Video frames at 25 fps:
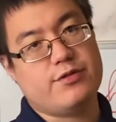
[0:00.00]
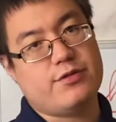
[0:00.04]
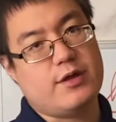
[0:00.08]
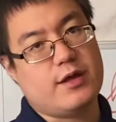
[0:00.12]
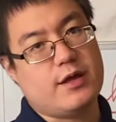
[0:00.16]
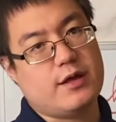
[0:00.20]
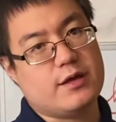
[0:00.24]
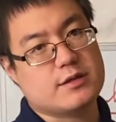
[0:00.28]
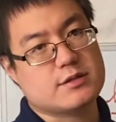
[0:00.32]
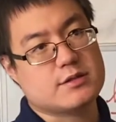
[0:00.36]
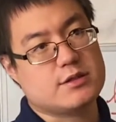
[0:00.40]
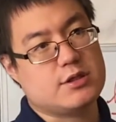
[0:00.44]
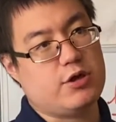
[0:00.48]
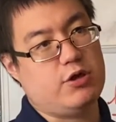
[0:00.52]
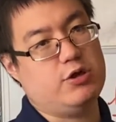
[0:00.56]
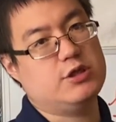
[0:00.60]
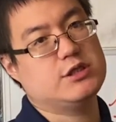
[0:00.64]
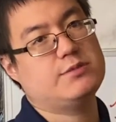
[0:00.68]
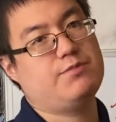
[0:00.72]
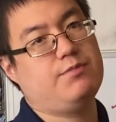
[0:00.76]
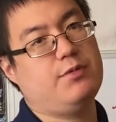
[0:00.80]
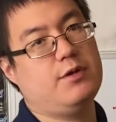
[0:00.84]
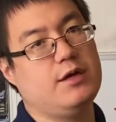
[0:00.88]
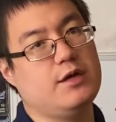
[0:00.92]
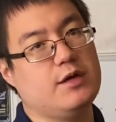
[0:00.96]
things, you're
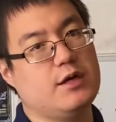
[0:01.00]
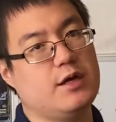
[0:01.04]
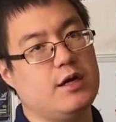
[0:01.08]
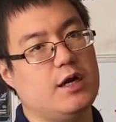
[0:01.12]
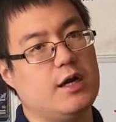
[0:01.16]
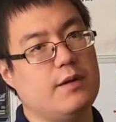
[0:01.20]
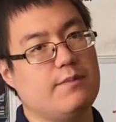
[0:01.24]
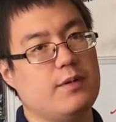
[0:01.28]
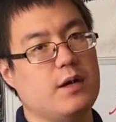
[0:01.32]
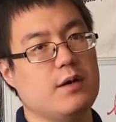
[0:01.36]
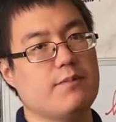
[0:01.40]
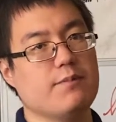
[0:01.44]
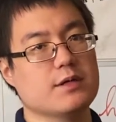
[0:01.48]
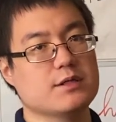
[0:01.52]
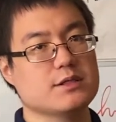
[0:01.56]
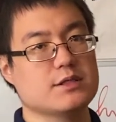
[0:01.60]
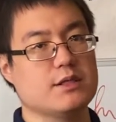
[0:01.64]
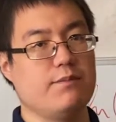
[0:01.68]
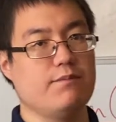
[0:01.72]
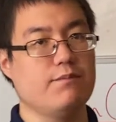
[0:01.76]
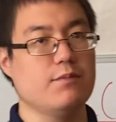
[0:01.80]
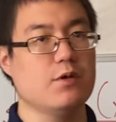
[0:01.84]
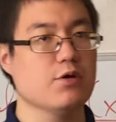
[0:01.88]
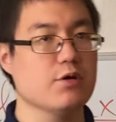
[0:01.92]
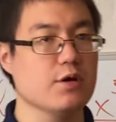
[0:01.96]
splitting it up amongst a
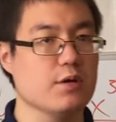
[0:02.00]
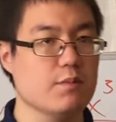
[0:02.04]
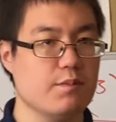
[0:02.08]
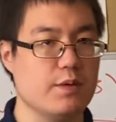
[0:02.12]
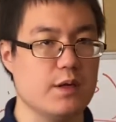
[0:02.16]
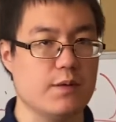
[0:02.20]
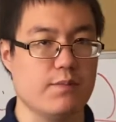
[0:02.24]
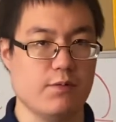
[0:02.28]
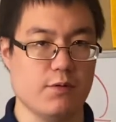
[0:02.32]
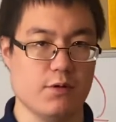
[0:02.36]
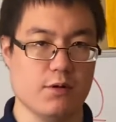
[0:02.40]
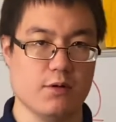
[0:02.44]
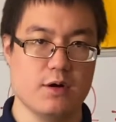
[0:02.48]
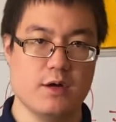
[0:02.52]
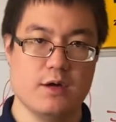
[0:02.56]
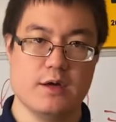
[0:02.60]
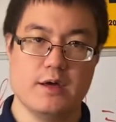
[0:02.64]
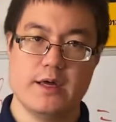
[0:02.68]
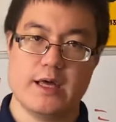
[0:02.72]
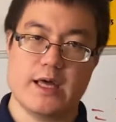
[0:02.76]
million people.